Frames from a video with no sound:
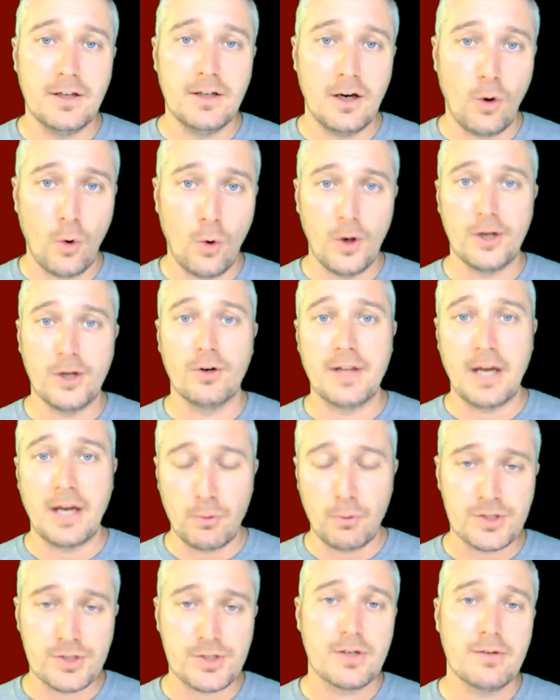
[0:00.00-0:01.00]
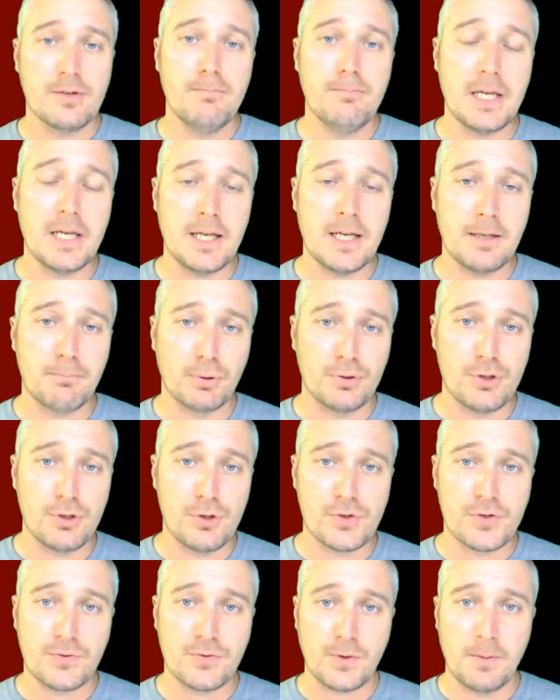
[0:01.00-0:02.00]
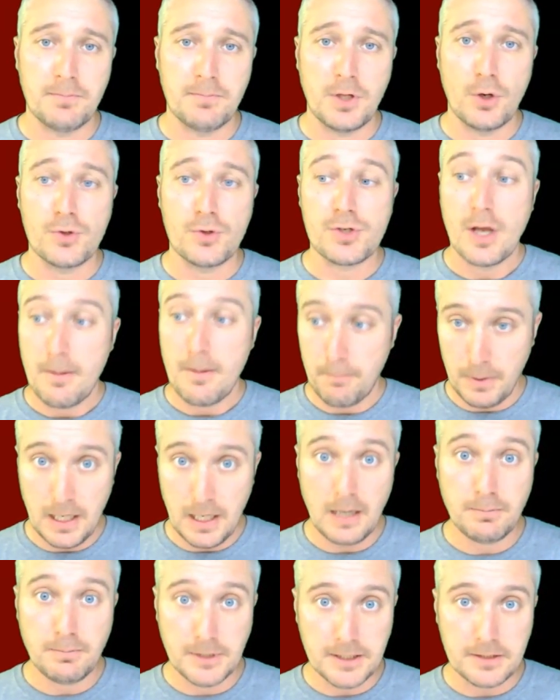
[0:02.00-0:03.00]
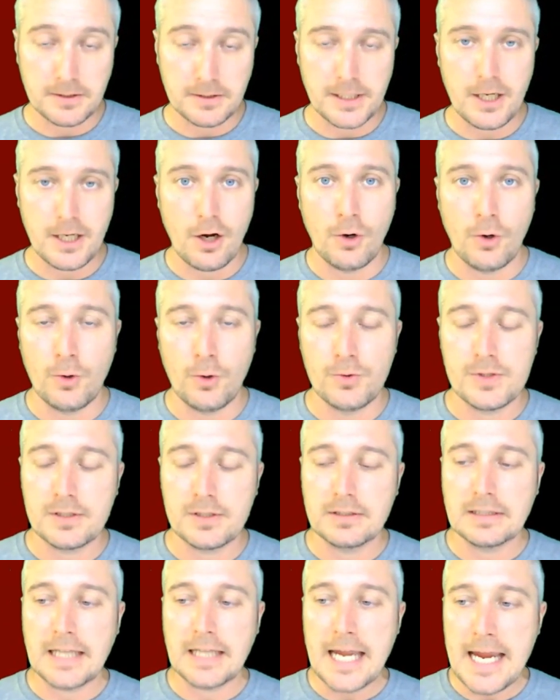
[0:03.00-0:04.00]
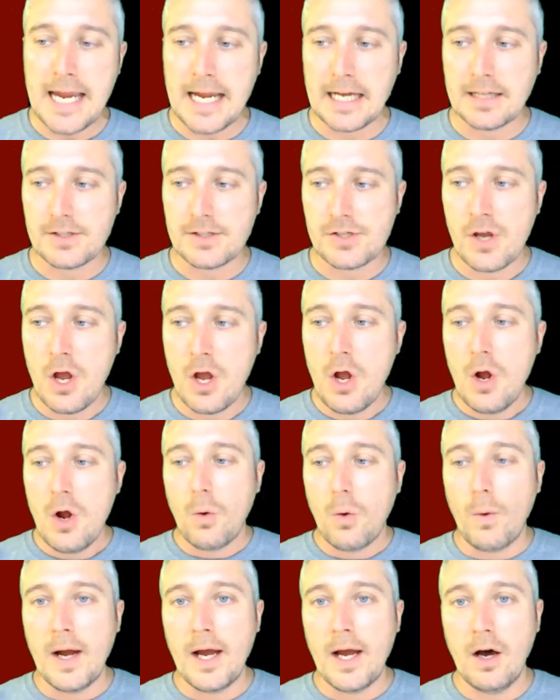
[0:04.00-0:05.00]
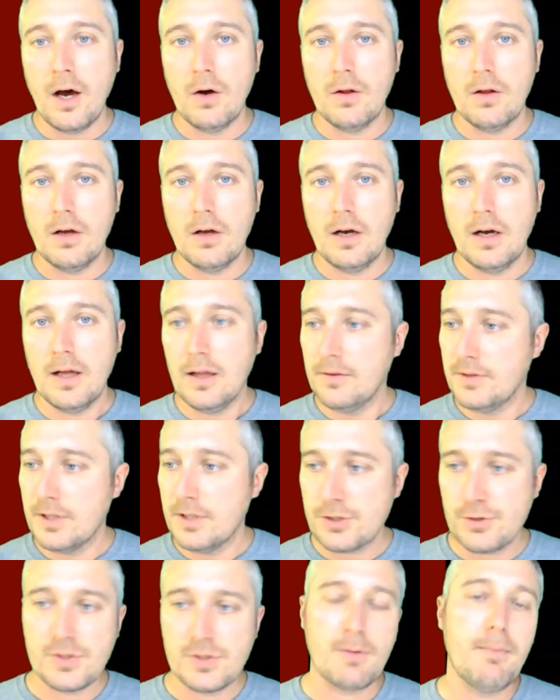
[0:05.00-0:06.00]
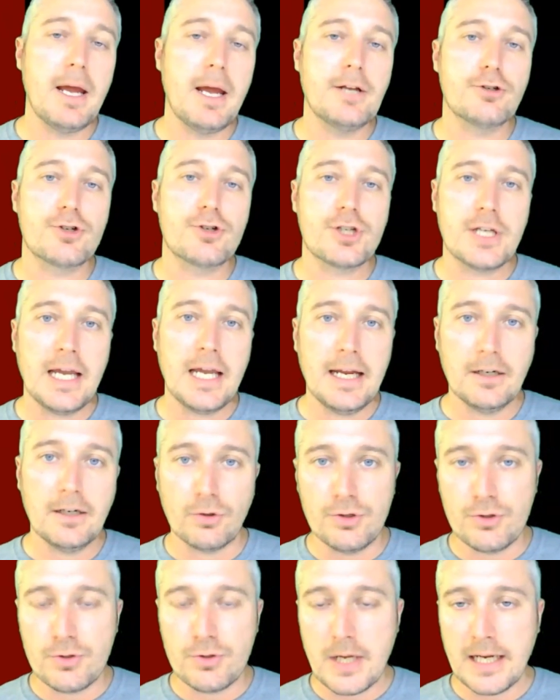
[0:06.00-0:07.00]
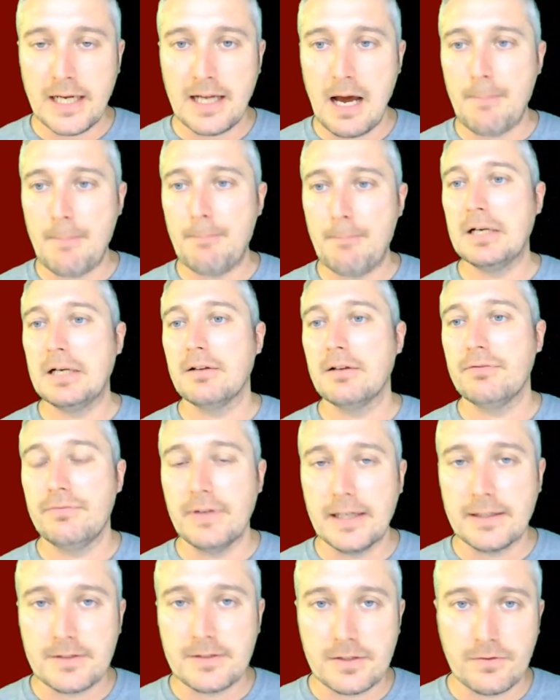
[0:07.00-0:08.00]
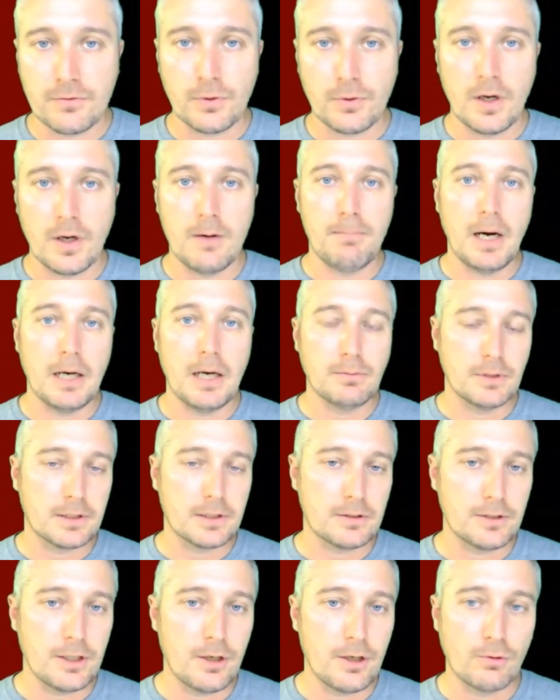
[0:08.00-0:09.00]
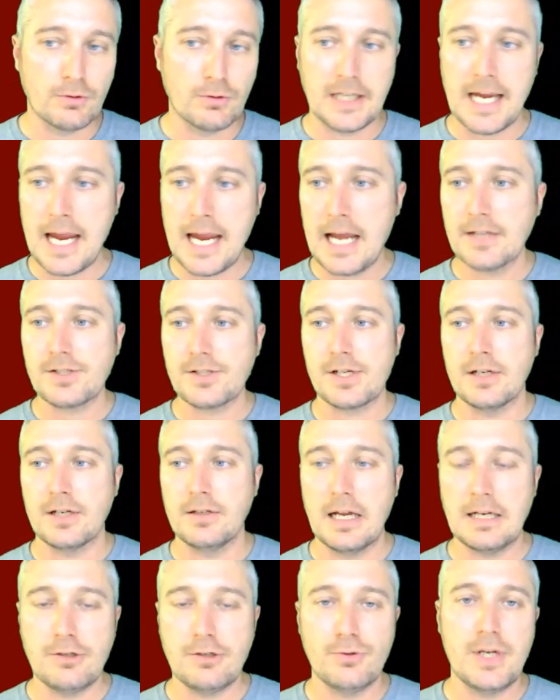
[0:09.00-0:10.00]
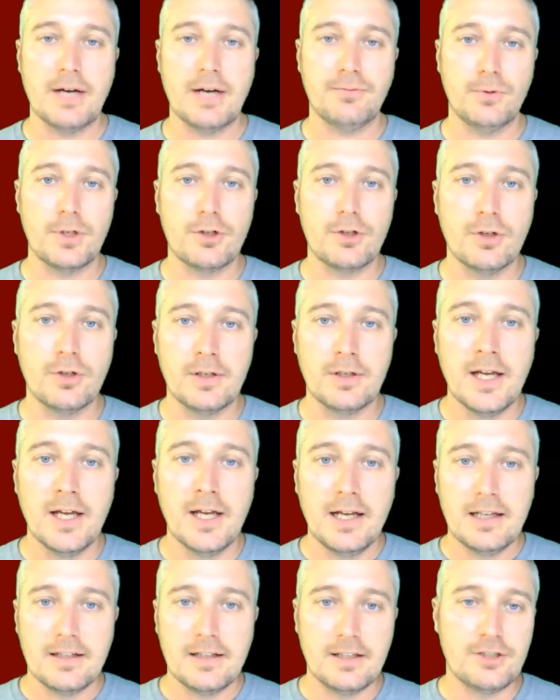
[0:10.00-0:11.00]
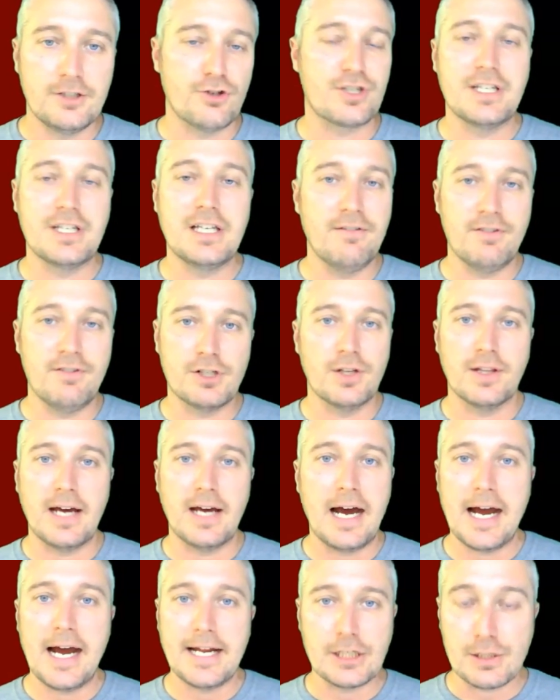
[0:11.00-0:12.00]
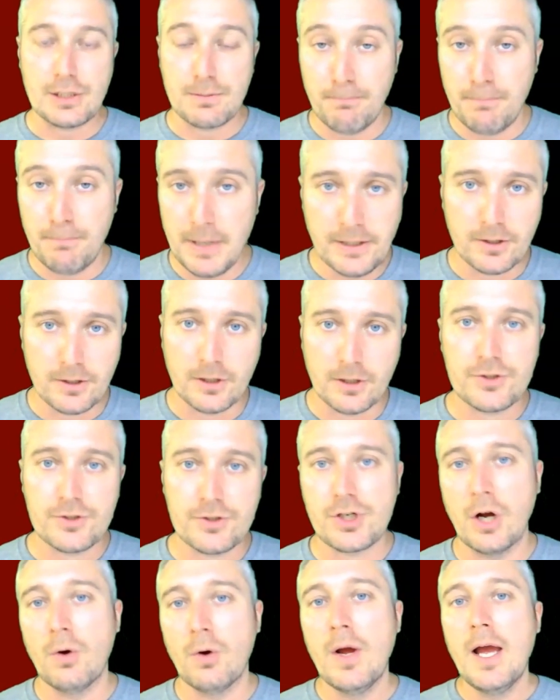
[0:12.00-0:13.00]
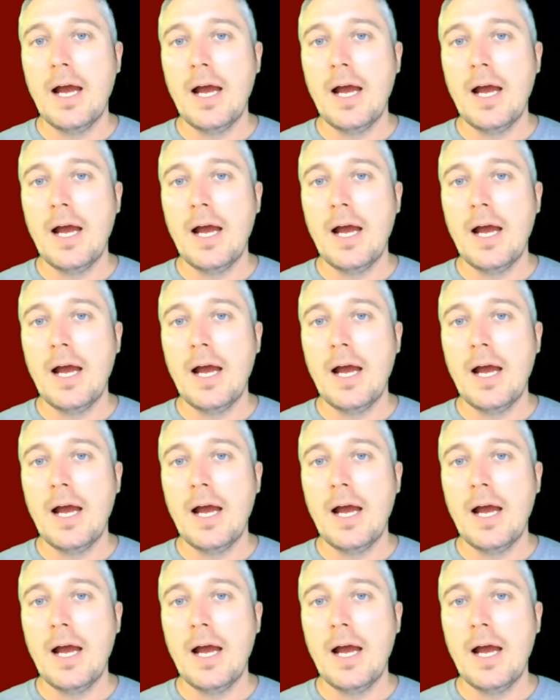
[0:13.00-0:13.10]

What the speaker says: oil that was being produced from those publicly owned lands. Well, this was a major scandal. You cannot benefit from publicly owned lands, and you definitely couldn't just give it to the highest bidder. So